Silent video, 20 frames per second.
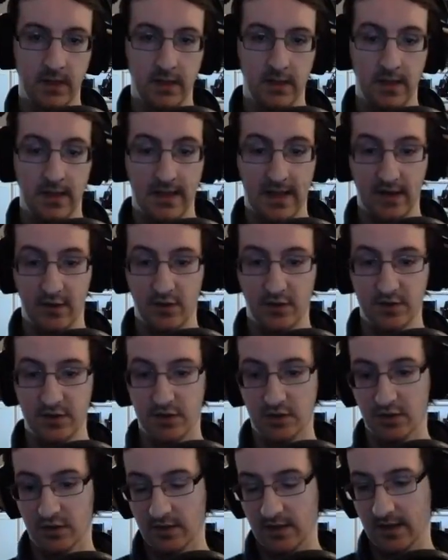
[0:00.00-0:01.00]
You can
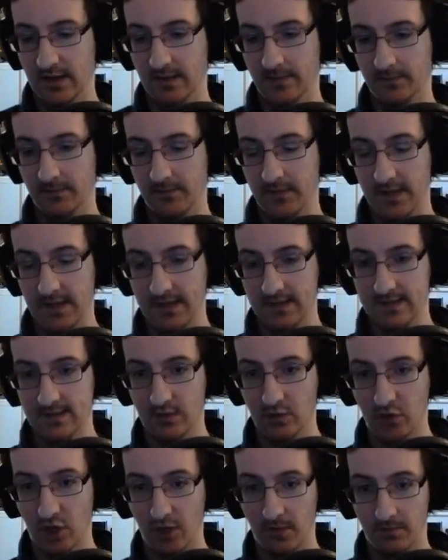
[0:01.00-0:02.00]
also, you can still
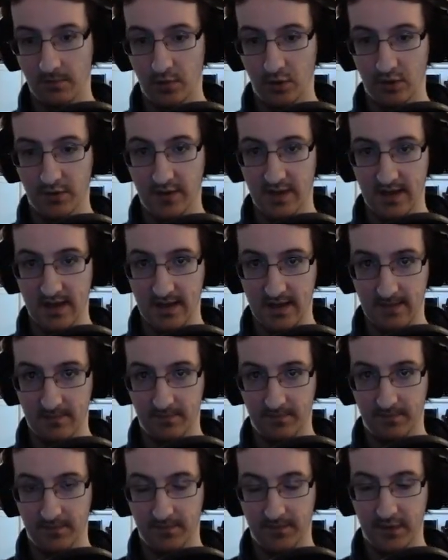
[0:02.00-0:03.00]
combo the
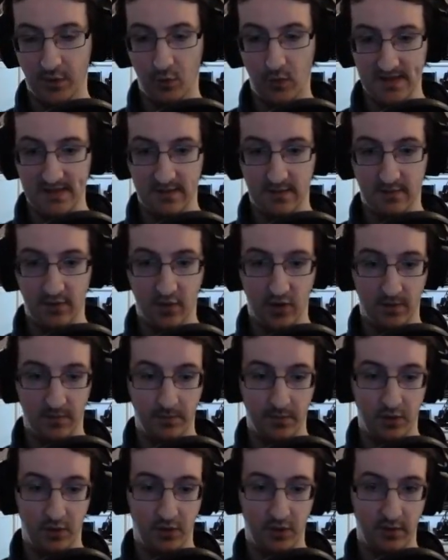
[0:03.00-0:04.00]
rest of the
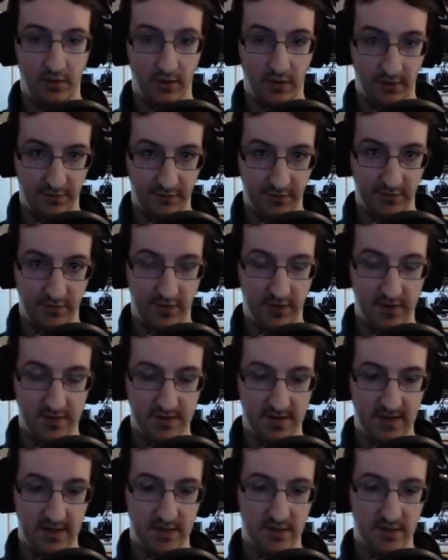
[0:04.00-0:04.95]
combo off the first hit.